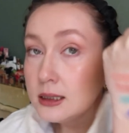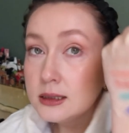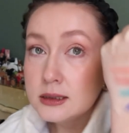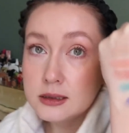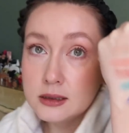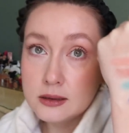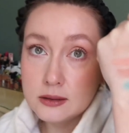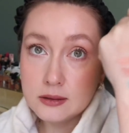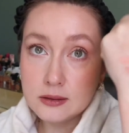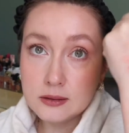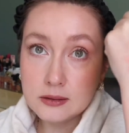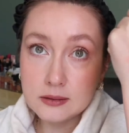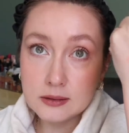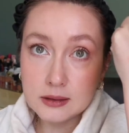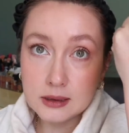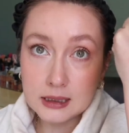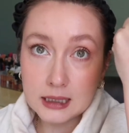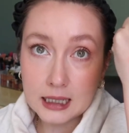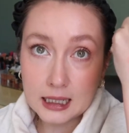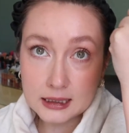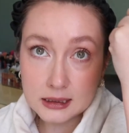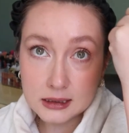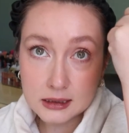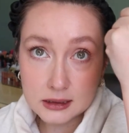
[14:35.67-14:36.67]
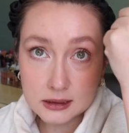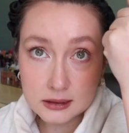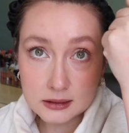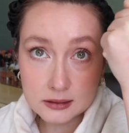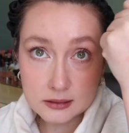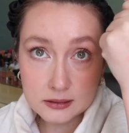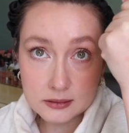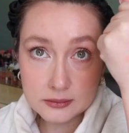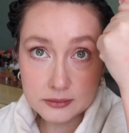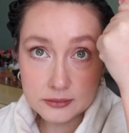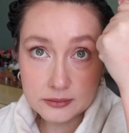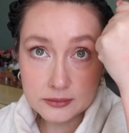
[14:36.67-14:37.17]
So that's
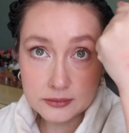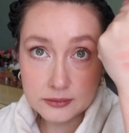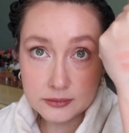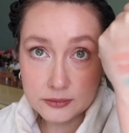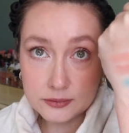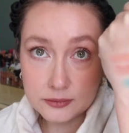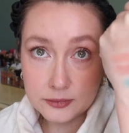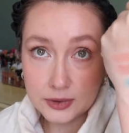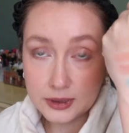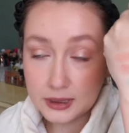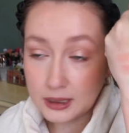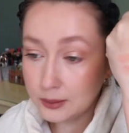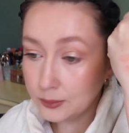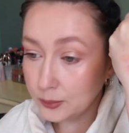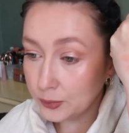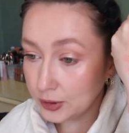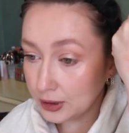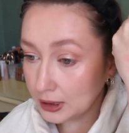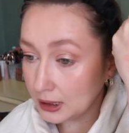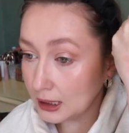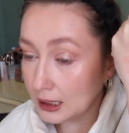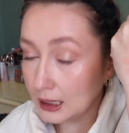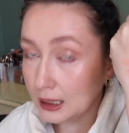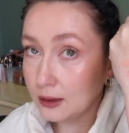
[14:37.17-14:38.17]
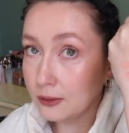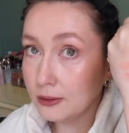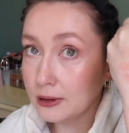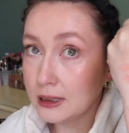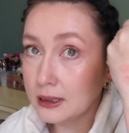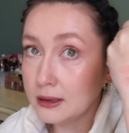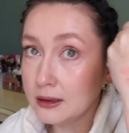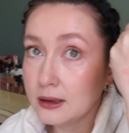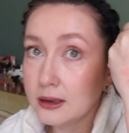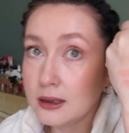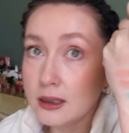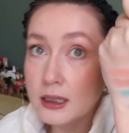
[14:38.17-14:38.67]
what I'm working with.
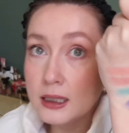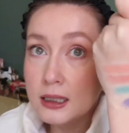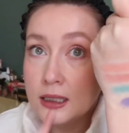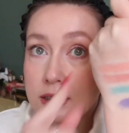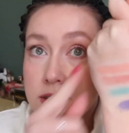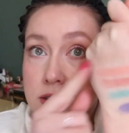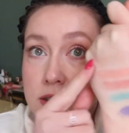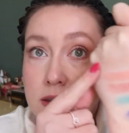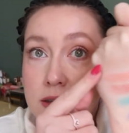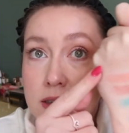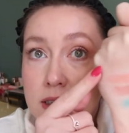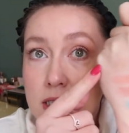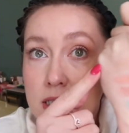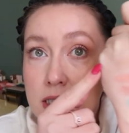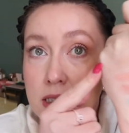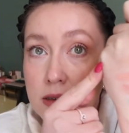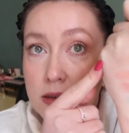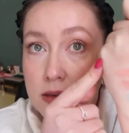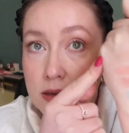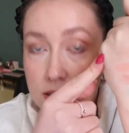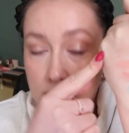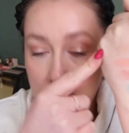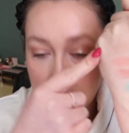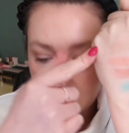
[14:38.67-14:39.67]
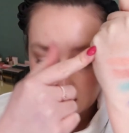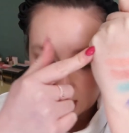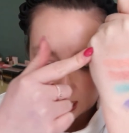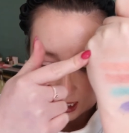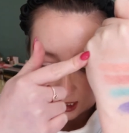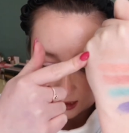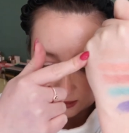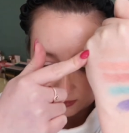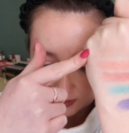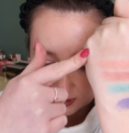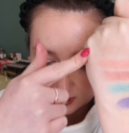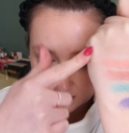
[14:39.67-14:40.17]
So this
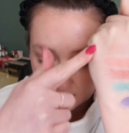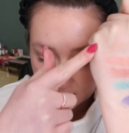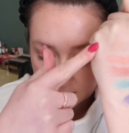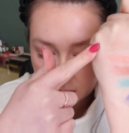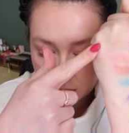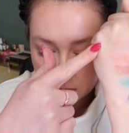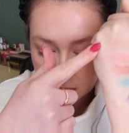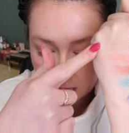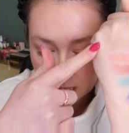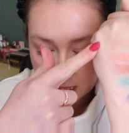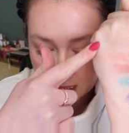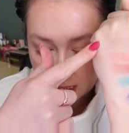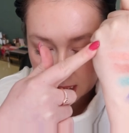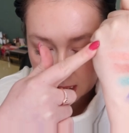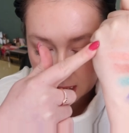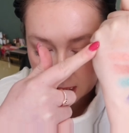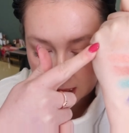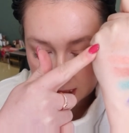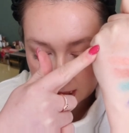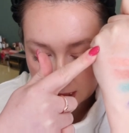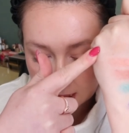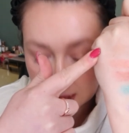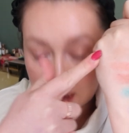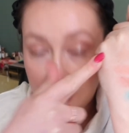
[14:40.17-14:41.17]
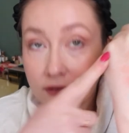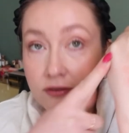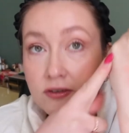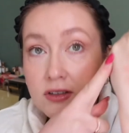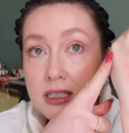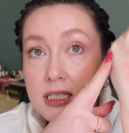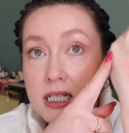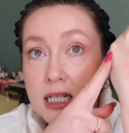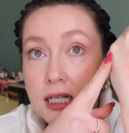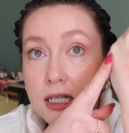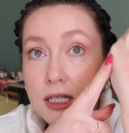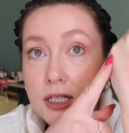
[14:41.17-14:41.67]
again was the shade
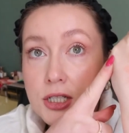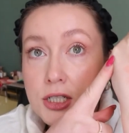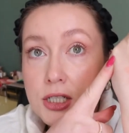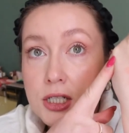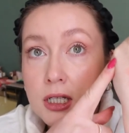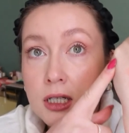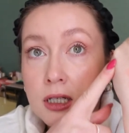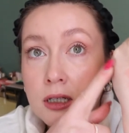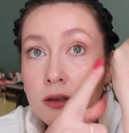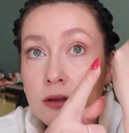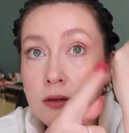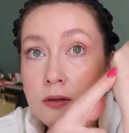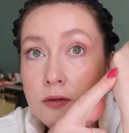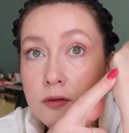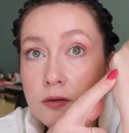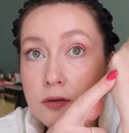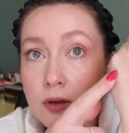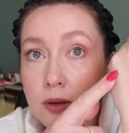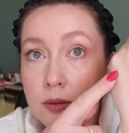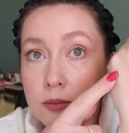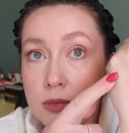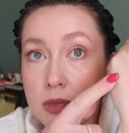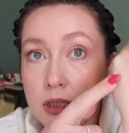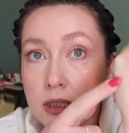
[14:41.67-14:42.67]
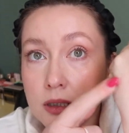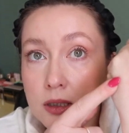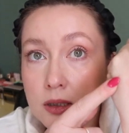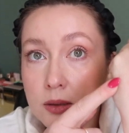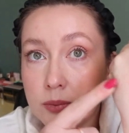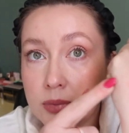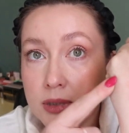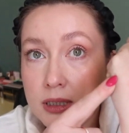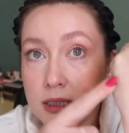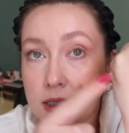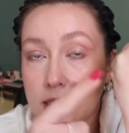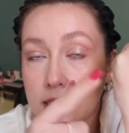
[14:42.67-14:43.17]
Levitation from the
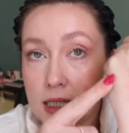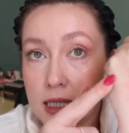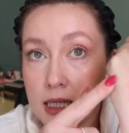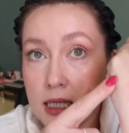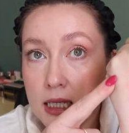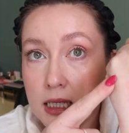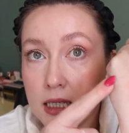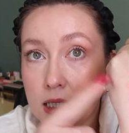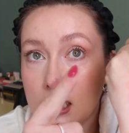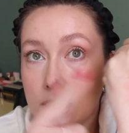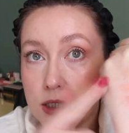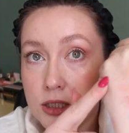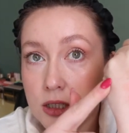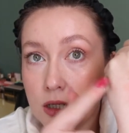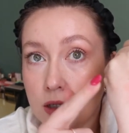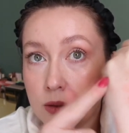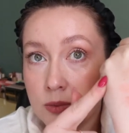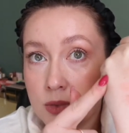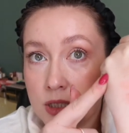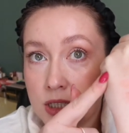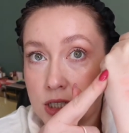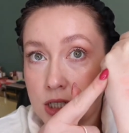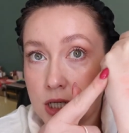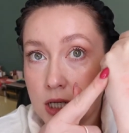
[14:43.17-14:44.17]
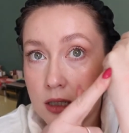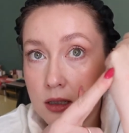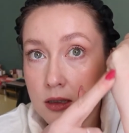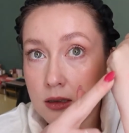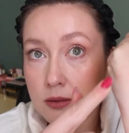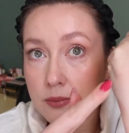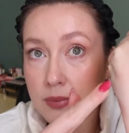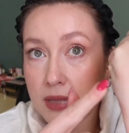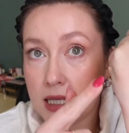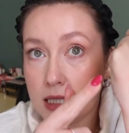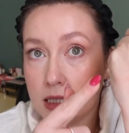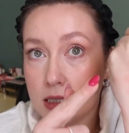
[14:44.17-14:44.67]
Urban Decay Jean-Michel
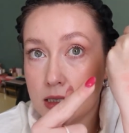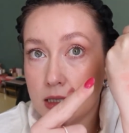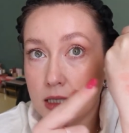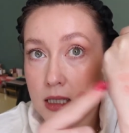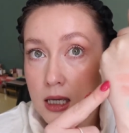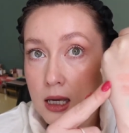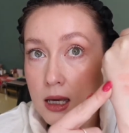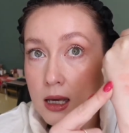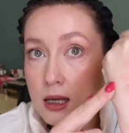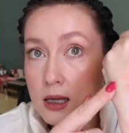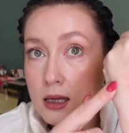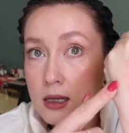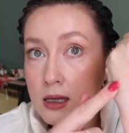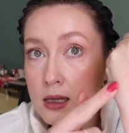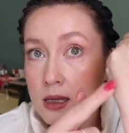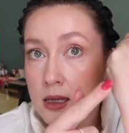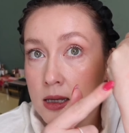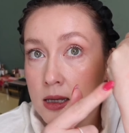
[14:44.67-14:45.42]
Basquiat.